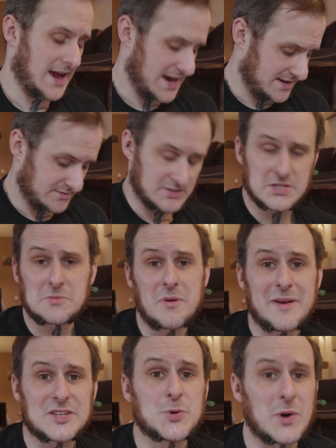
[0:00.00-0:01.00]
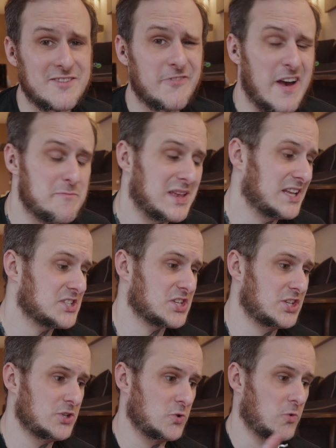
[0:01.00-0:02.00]
All right, it took me about twenty-five minutes
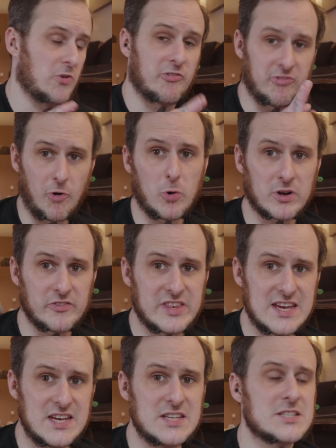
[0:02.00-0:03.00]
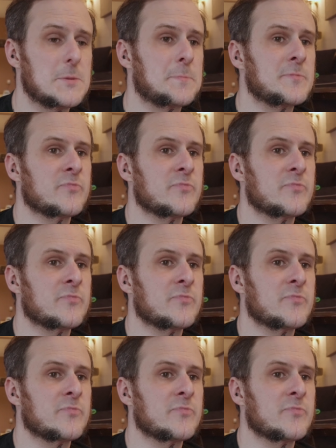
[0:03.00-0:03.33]
to do four of these.